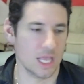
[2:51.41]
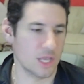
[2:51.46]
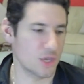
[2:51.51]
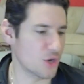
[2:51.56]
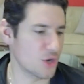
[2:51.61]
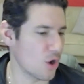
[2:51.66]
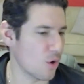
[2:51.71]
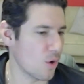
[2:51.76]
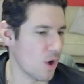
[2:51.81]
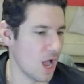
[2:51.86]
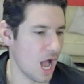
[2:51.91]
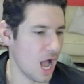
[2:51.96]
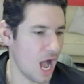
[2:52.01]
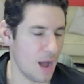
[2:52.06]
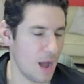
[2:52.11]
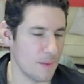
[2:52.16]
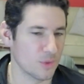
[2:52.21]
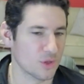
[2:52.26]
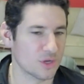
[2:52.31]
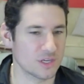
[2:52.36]

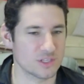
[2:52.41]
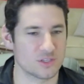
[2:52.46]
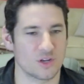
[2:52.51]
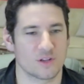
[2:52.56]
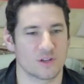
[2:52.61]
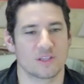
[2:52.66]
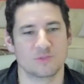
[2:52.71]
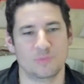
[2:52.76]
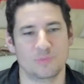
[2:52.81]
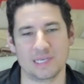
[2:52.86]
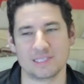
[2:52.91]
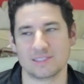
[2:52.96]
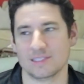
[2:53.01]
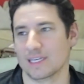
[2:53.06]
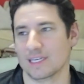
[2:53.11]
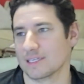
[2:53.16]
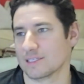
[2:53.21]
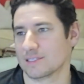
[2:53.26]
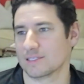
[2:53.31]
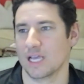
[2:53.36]
I'm looking to start this
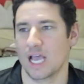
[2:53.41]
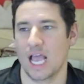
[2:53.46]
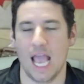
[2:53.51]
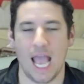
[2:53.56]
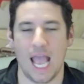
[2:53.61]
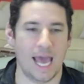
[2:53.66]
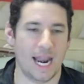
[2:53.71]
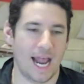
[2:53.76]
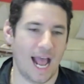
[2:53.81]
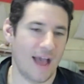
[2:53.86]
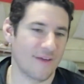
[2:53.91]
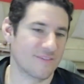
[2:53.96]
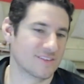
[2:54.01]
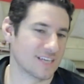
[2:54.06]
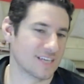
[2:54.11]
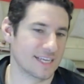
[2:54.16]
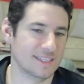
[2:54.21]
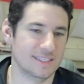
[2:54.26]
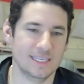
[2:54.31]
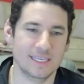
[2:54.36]
business and I have this
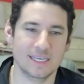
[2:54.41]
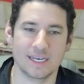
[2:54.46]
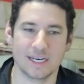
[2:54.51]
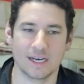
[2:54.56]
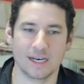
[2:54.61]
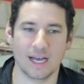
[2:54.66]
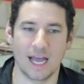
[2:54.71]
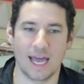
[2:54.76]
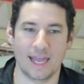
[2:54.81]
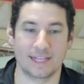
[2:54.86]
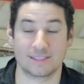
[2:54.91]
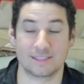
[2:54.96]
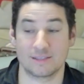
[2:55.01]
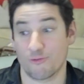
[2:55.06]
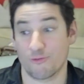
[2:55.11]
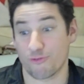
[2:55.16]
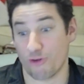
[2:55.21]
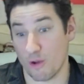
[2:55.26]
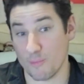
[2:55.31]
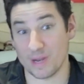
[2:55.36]
idea and it's
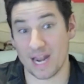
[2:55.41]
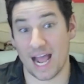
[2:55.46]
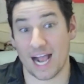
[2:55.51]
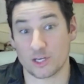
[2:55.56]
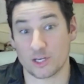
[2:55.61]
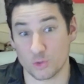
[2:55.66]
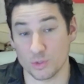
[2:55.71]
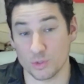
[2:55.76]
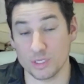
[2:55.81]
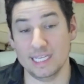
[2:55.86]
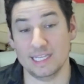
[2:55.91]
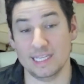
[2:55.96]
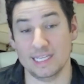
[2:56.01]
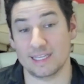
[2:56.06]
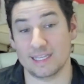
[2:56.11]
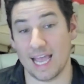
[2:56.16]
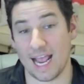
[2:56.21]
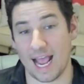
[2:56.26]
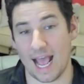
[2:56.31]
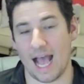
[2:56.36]
from an actual need that
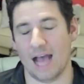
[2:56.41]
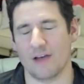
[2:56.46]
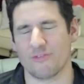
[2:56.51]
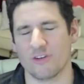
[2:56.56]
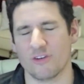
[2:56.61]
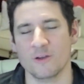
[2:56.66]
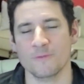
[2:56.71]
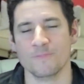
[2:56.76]
they have,